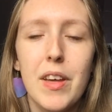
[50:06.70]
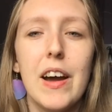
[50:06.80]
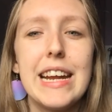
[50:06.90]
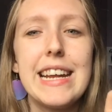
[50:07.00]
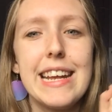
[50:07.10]

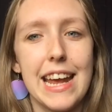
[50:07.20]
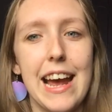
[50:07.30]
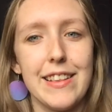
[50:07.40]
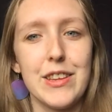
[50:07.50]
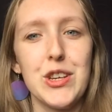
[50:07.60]
I
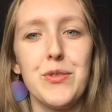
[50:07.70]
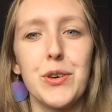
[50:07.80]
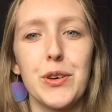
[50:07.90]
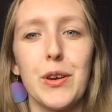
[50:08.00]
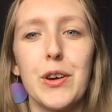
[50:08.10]
get that you've
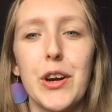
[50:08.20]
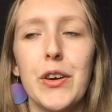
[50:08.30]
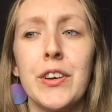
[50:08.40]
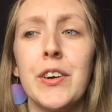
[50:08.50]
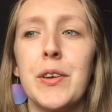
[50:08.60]
got a lot
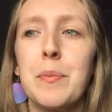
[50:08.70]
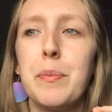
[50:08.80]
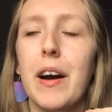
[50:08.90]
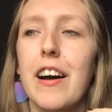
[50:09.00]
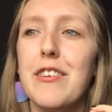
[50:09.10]
going on,
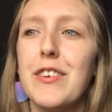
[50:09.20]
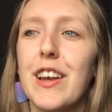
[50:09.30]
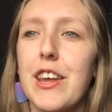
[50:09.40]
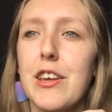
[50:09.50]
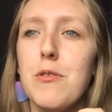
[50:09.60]
but I feel
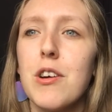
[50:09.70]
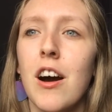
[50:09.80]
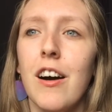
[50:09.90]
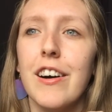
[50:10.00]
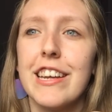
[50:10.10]
like you
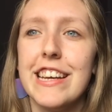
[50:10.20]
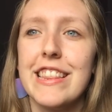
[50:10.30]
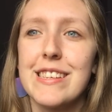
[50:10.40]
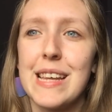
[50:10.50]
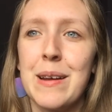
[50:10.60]
can't in
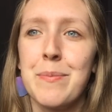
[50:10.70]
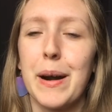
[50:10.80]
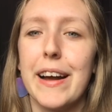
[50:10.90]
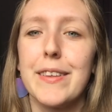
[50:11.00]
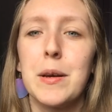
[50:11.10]
the same
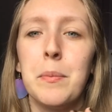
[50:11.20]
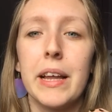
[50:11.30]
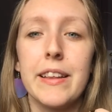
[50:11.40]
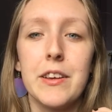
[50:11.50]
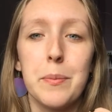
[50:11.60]
breath
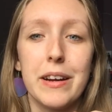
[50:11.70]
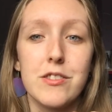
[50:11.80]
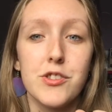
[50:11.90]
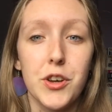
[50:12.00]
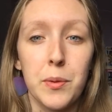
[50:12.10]
complain that your
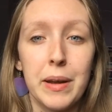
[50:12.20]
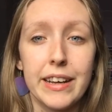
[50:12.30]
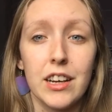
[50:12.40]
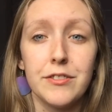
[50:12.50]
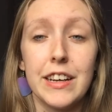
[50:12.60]
parents don't make
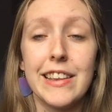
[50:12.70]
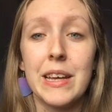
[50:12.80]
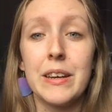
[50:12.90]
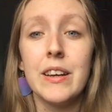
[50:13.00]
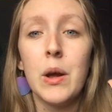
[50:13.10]
enough of it, and
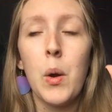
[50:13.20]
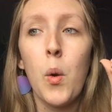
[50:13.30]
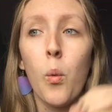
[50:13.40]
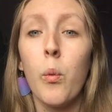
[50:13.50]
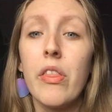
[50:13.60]
then
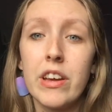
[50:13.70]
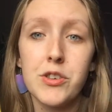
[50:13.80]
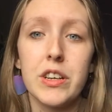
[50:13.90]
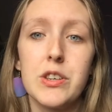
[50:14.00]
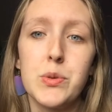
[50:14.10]
when they're
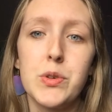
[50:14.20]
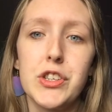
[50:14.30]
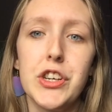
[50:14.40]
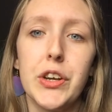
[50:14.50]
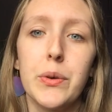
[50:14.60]
trying to talk
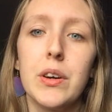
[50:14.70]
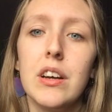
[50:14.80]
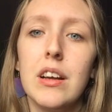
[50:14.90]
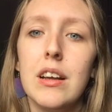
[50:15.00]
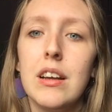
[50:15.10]
to you,
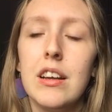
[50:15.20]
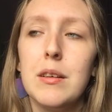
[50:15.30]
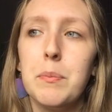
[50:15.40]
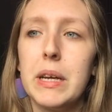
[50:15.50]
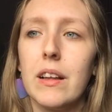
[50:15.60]

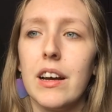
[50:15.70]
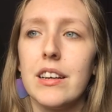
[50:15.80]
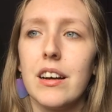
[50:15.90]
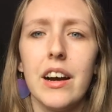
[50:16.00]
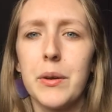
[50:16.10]
be
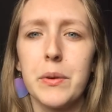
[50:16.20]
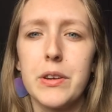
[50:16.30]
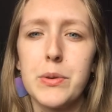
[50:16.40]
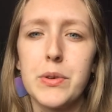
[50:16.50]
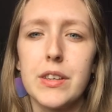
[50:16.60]
like, I don't want to
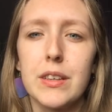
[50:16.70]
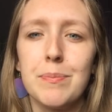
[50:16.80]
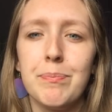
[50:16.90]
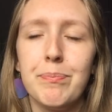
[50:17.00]
talk to them.